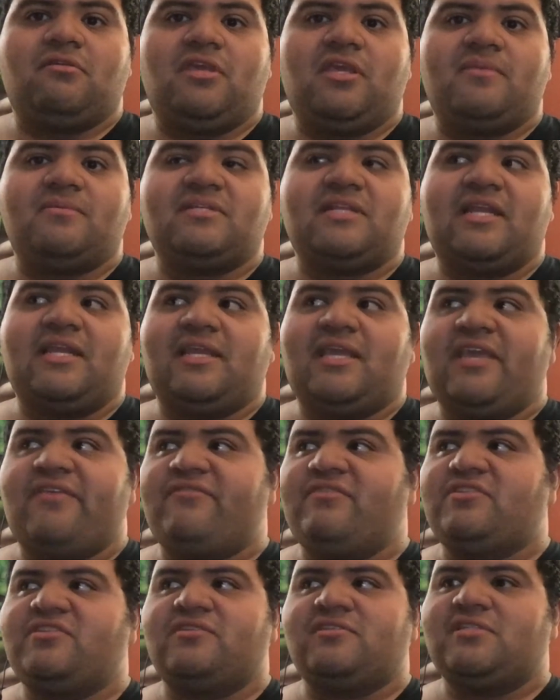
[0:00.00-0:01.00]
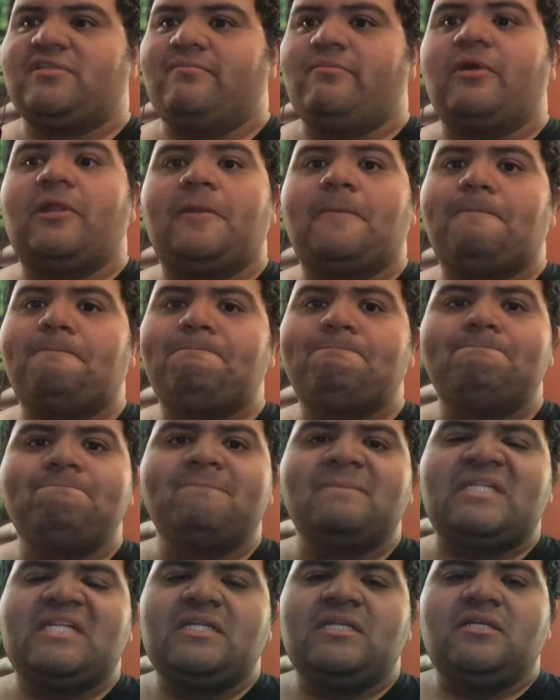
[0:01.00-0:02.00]
games, and I gave it to someone
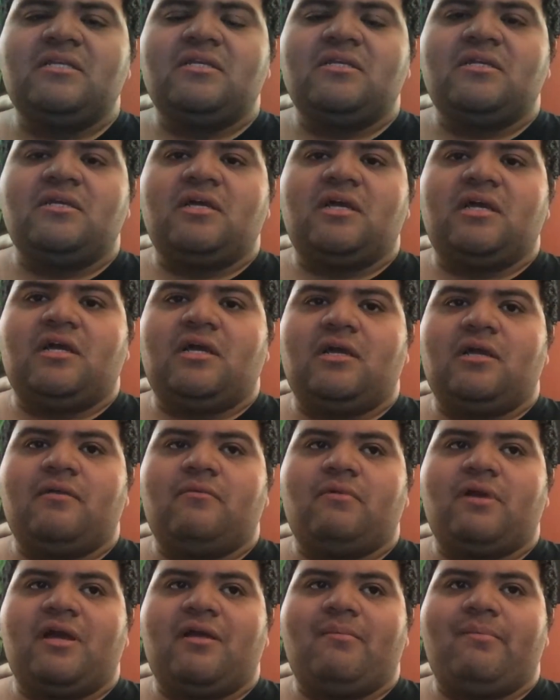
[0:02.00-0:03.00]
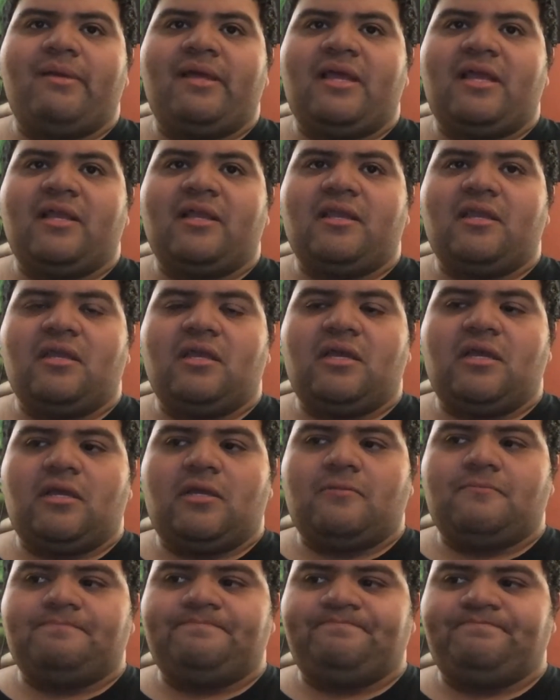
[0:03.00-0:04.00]
a while back,
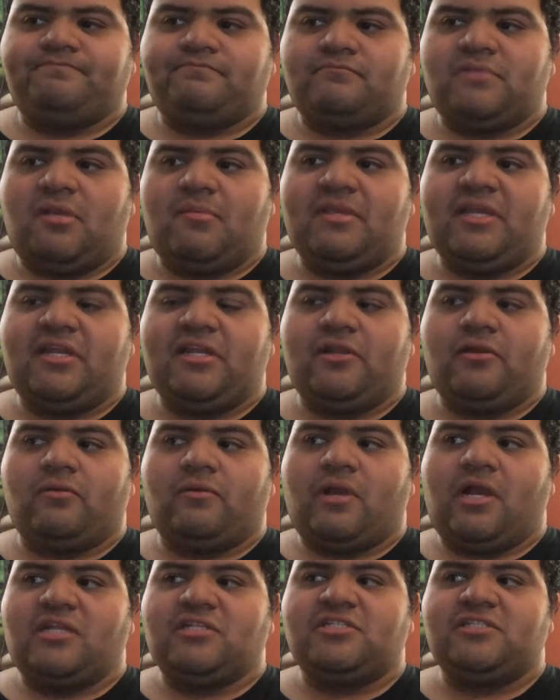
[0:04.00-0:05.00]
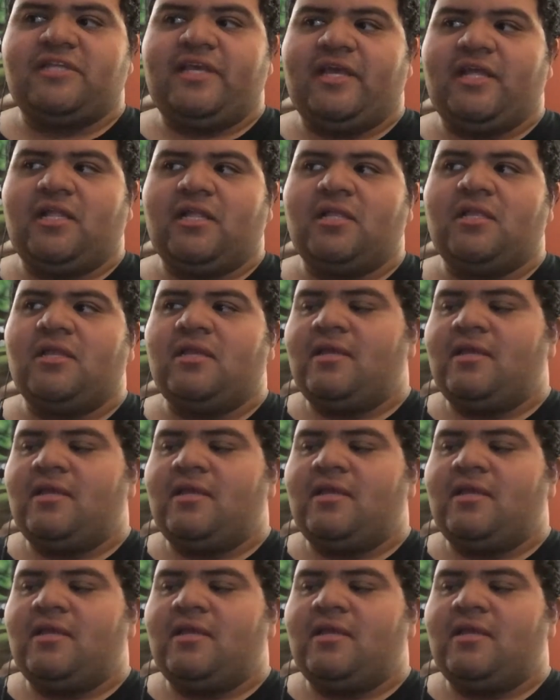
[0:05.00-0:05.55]
probably at a garage sale.